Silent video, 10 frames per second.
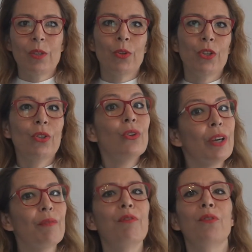what you're
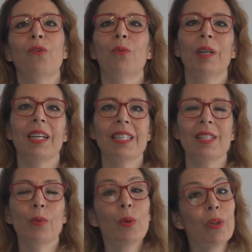looking for,
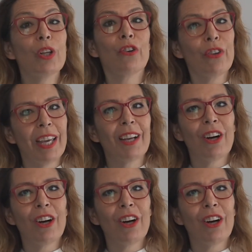because we will create